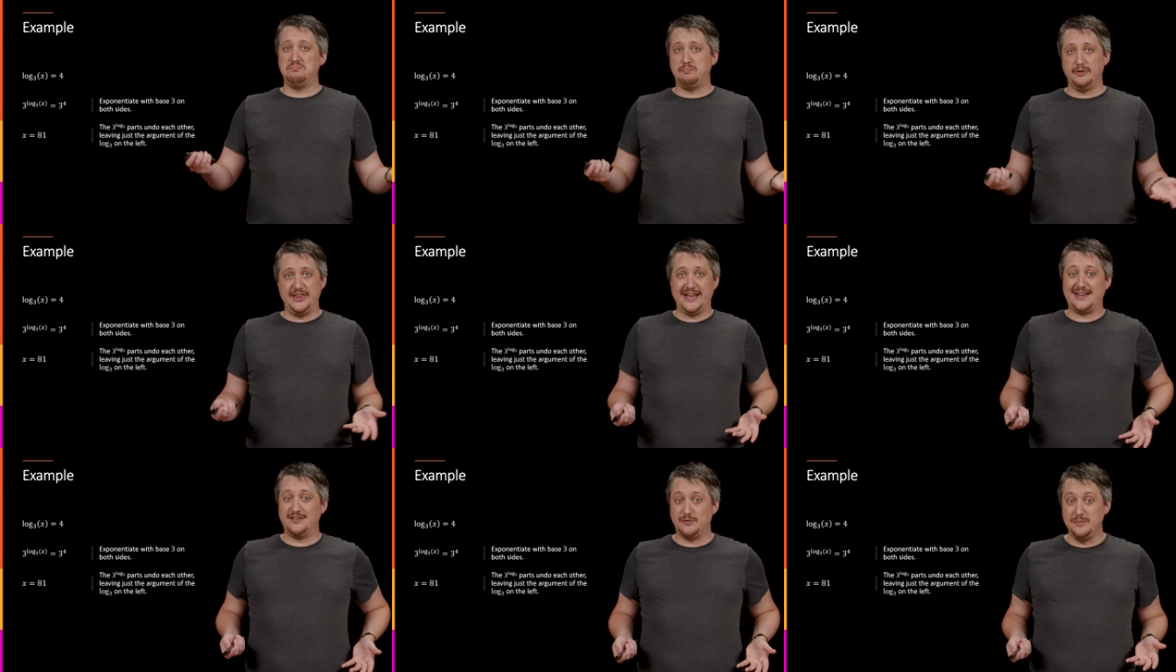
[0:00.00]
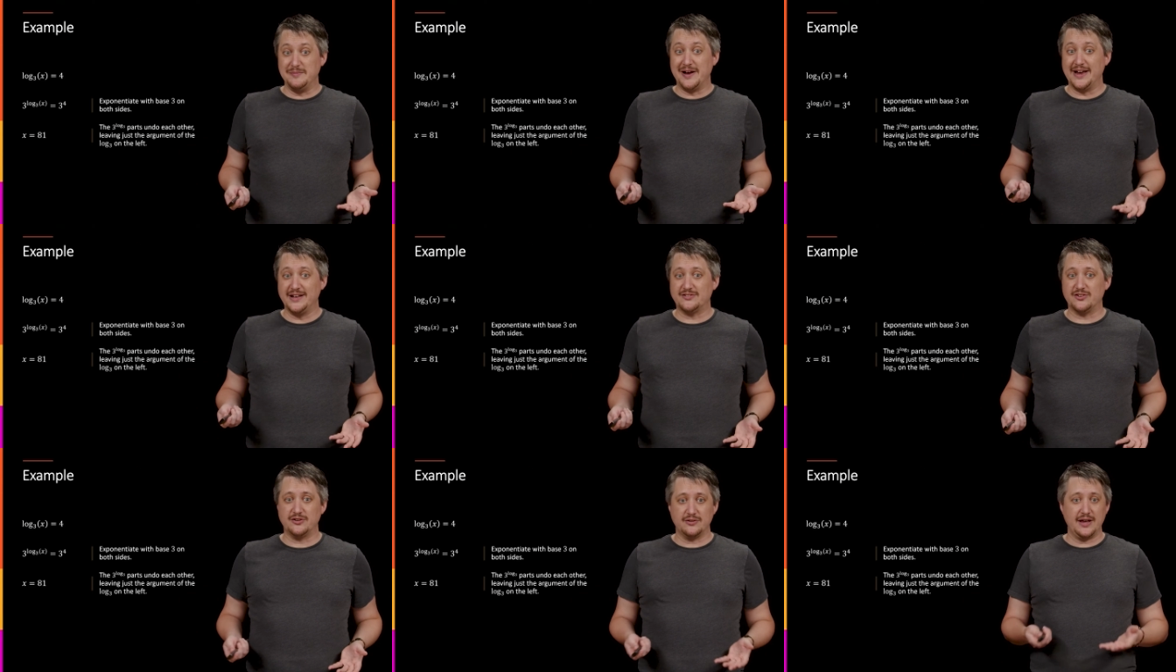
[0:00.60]
But that gives me my
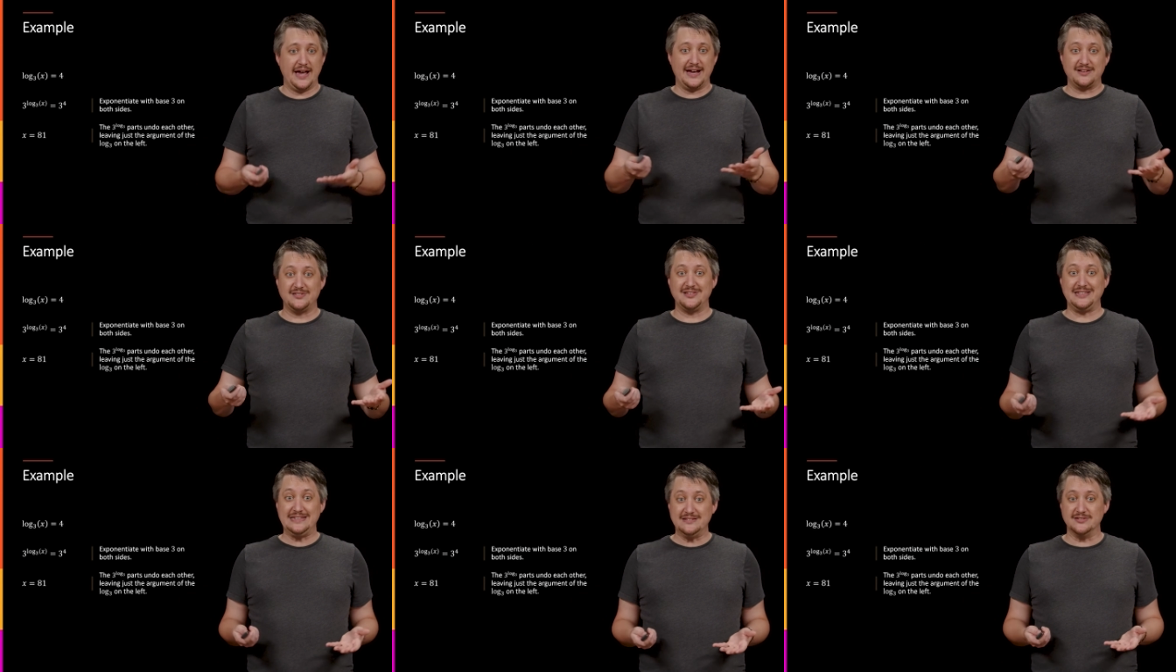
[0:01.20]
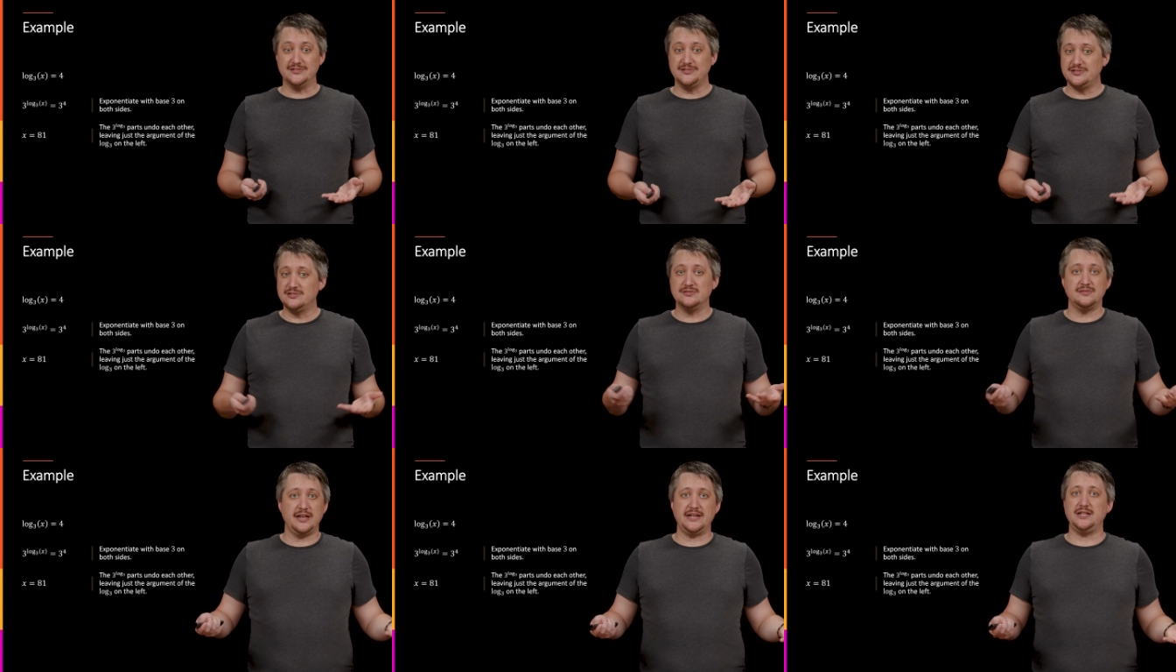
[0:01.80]
answer. x
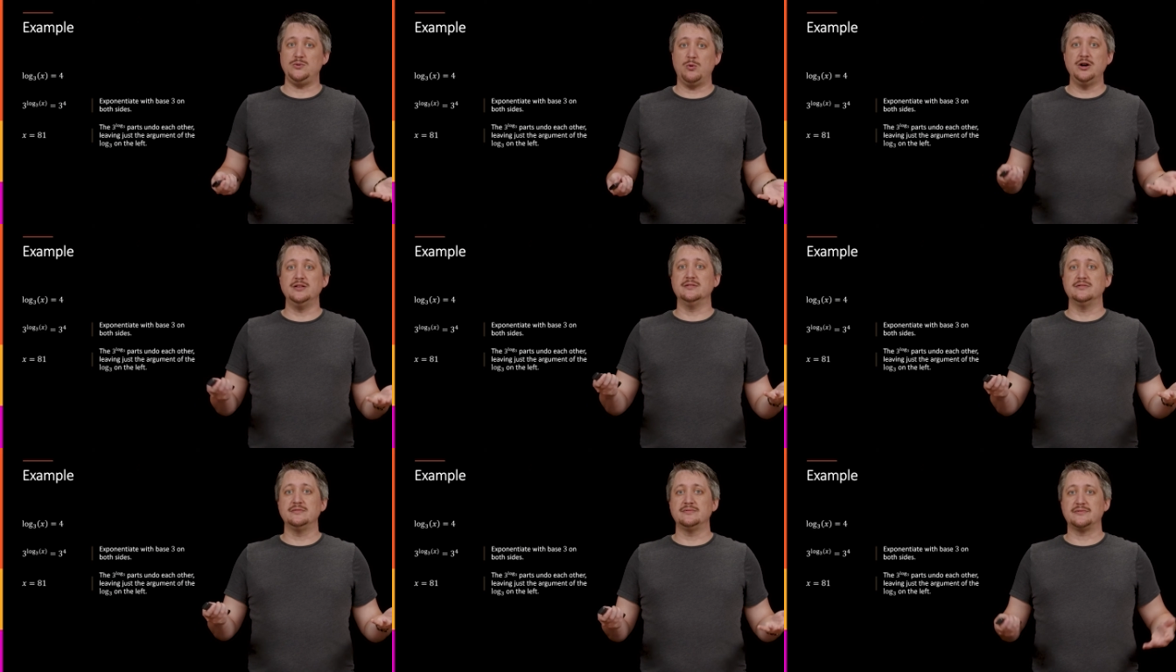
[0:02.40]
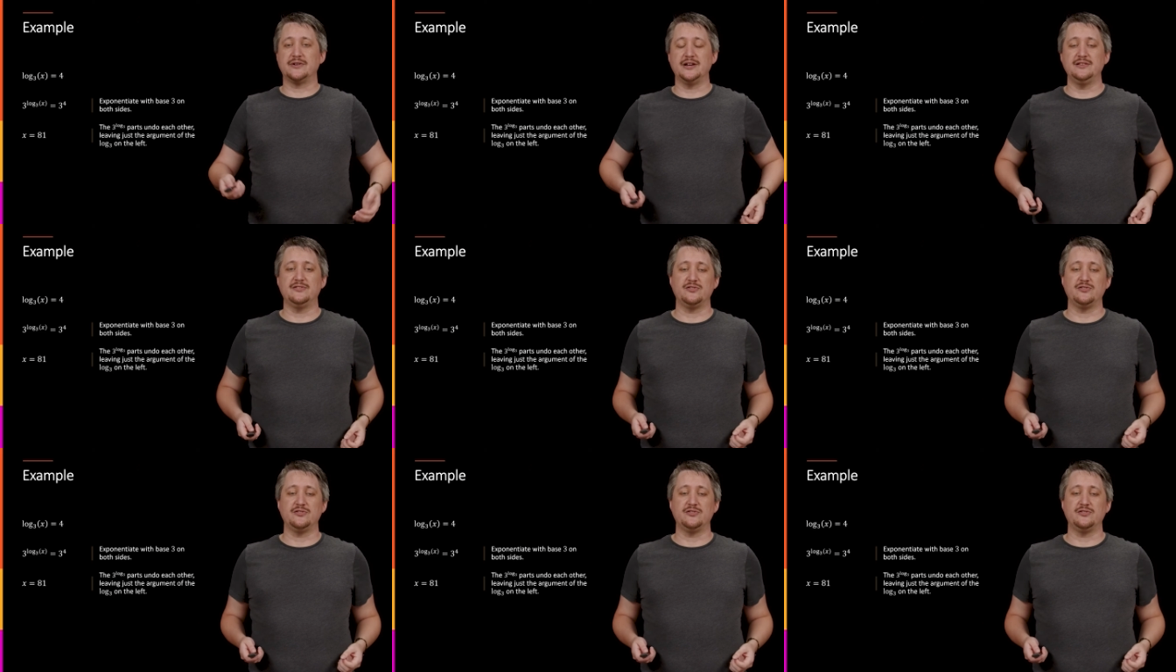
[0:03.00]
is 81, right?